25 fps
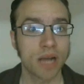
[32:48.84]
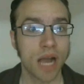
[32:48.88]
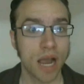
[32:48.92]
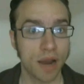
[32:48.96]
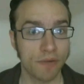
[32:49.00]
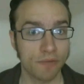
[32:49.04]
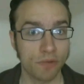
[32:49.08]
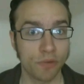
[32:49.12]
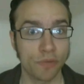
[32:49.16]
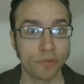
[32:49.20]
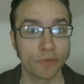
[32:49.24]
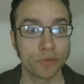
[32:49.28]
I've
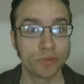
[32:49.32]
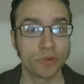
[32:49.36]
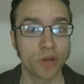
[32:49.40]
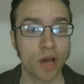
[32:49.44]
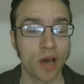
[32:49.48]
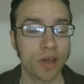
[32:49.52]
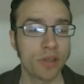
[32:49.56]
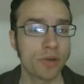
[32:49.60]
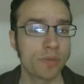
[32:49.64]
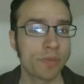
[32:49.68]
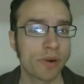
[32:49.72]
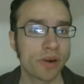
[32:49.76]
reviewed
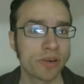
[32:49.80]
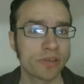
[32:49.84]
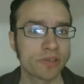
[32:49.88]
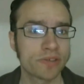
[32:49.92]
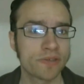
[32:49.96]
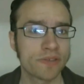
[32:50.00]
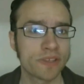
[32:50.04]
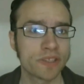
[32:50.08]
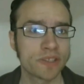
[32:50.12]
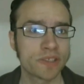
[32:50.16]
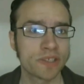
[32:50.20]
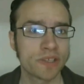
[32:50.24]
other parts of
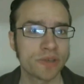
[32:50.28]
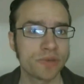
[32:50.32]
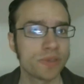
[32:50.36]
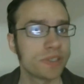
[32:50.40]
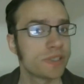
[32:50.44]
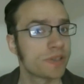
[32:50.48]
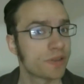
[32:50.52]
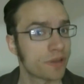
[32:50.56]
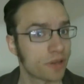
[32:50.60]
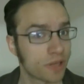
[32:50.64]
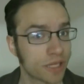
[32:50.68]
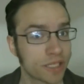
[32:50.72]
this series,
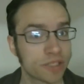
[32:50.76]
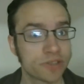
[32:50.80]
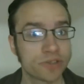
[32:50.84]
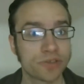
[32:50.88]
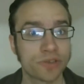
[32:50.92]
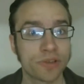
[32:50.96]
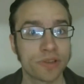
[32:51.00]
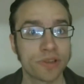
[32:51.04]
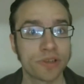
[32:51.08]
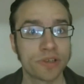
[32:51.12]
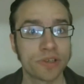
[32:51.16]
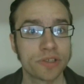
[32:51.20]
the links are
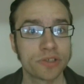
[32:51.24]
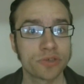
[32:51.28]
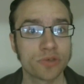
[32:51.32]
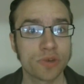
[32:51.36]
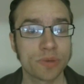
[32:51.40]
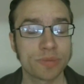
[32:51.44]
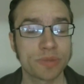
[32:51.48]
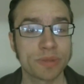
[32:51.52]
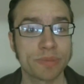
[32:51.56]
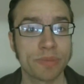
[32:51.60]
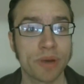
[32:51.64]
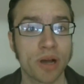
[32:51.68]
in the
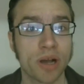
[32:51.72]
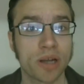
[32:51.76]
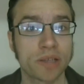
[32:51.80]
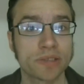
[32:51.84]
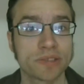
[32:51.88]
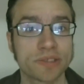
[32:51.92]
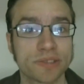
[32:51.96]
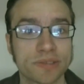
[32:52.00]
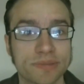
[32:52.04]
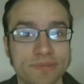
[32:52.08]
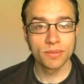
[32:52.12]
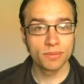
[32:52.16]
description
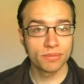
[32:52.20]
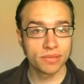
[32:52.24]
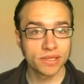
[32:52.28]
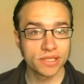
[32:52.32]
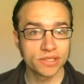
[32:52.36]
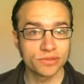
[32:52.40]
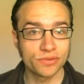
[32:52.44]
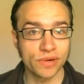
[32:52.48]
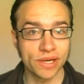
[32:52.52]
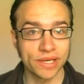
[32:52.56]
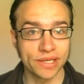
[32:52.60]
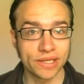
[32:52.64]
box.
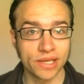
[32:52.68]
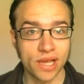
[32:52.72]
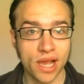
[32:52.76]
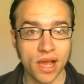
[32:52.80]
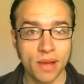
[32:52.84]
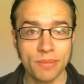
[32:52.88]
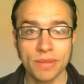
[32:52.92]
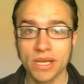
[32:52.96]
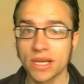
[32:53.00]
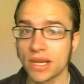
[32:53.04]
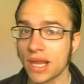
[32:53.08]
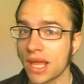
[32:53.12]
Please rate and
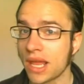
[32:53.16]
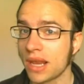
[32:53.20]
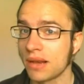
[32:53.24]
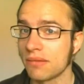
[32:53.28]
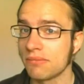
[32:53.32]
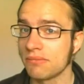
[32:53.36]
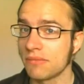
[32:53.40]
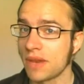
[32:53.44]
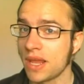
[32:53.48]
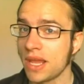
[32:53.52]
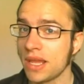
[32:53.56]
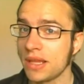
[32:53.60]
comment, and
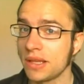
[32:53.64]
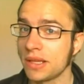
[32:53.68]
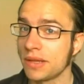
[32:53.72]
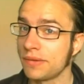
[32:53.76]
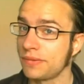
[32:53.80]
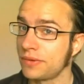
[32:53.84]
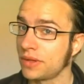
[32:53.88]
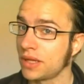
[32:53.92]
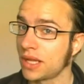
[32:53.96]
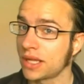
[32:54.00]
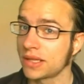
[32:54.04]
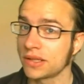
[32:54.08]
hey, if
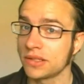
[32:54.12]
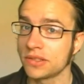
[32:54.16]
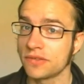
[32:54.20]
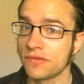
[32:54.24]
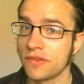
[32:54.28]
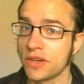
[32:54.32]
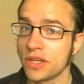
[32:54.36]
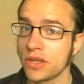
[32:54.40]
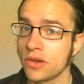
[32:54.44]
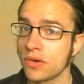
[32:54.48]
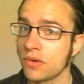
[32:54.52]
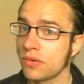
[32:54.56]
you like this
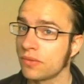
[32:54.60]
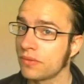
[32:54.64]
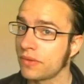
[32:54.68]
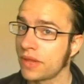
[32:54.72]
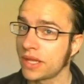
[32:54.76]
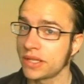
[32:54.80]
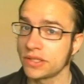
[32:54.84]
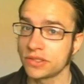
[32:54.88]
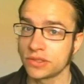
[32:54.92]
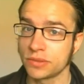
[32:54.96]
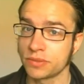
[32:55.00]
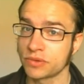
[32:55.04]
video,
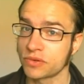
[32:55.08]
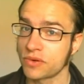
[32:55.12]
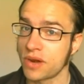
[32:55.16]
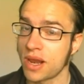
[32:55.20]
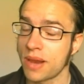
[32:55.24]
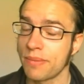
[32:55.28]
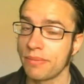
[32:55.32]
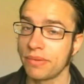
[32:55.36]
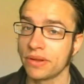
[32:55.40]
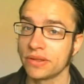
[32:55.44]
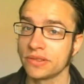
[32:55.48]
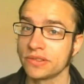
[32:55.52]
that
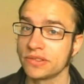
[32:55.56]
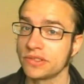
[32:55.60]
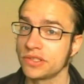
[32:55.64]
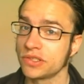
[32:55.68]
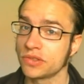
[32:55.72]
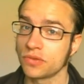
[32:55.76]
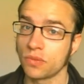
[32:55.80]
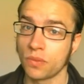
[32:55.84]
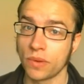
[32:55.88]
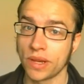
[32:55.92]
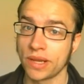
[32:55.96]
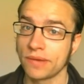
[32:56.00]
subscribe button's
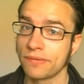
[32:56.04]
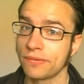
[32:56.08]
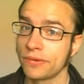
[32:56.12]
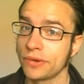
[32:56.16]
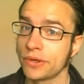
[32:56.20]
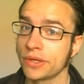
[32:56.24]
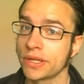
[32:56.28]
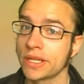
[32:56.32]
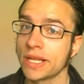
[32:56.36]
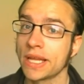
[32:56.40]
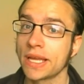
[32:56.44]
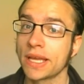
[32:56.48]
just waiting for you to
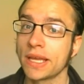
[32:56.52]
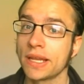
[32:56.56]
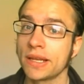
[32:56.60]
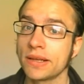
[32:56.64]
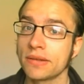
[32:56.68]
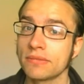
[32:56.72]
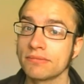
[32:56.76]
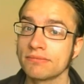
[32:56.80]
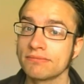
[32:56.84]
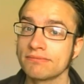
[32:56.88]
click it.